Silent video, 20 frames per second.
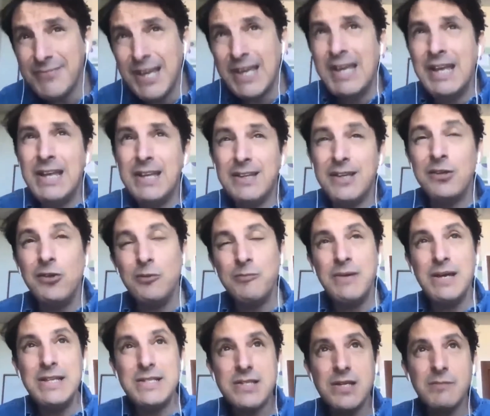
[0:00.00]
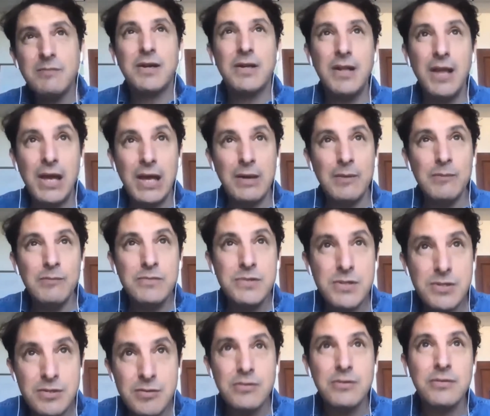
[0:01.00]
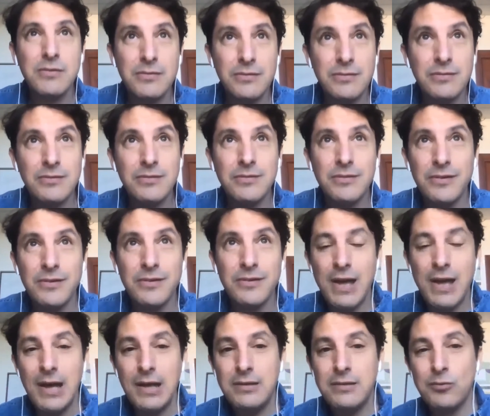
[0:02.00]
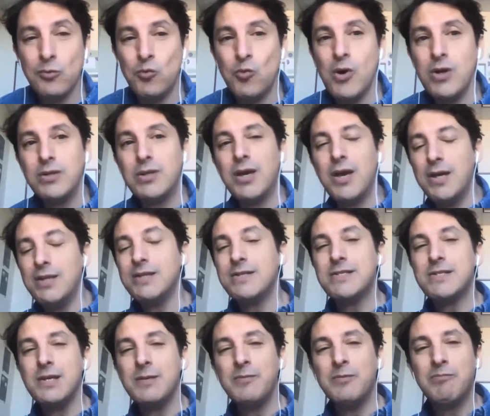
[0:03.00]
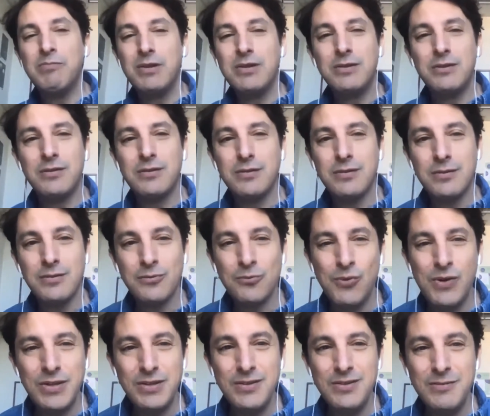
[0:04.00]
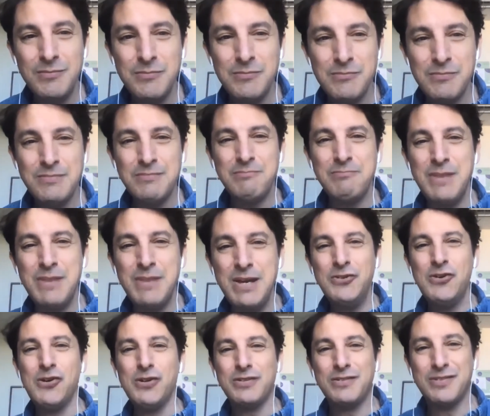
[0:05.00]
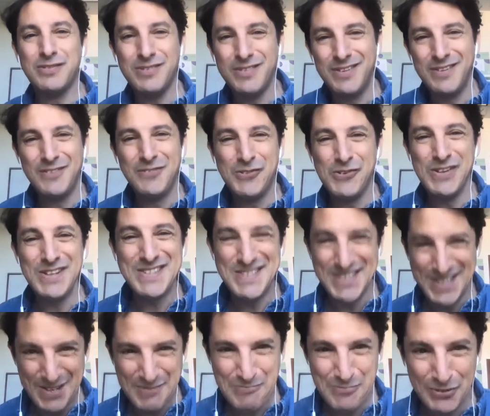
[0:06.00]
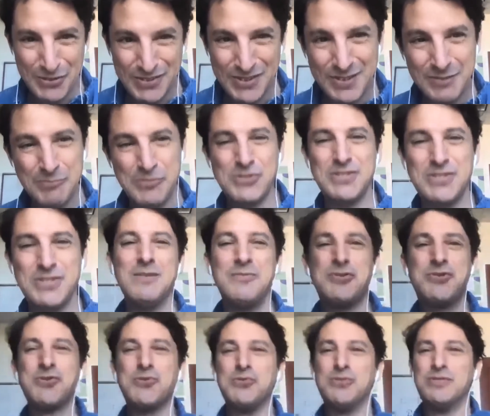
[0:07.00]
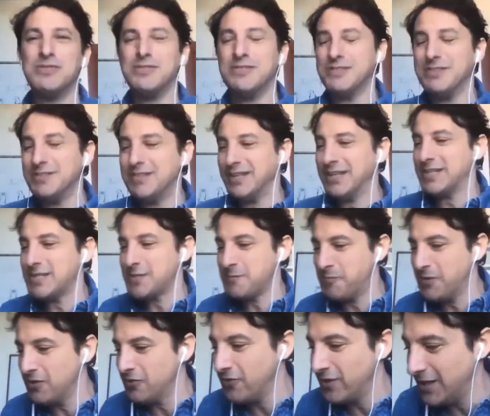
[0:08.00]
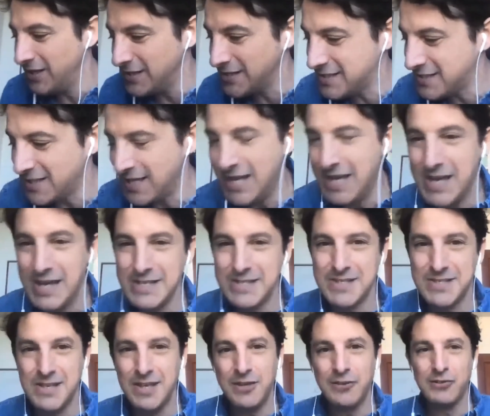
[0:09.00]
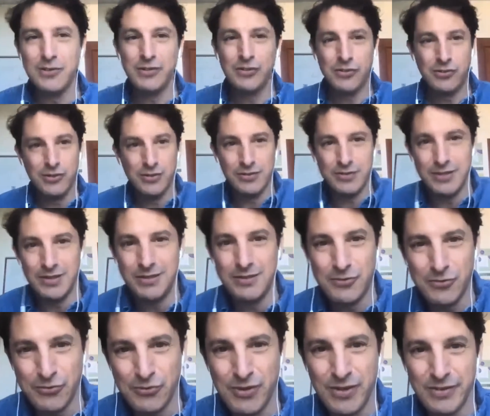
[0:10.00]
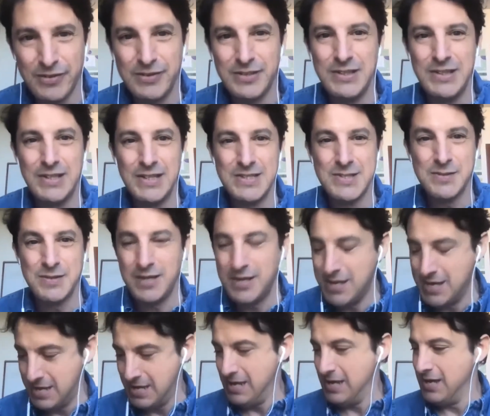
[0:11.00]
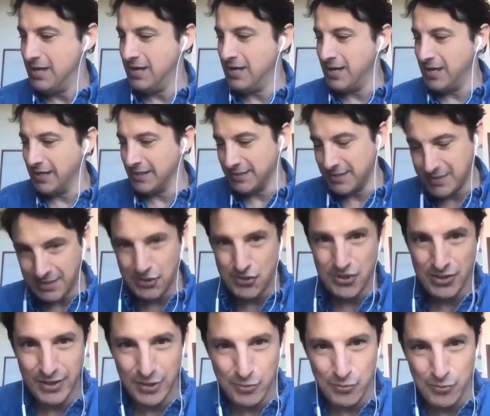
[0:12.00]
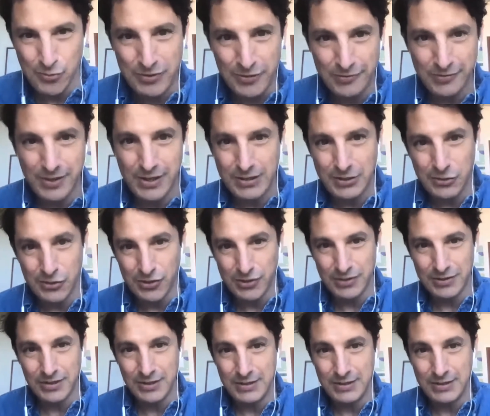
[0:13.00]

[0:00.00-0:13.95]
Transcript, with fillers: Now, you made some claims that one can accept, but one may not. For example, that perceptual experience is singular content rather than ex- uh, existentially quantified content.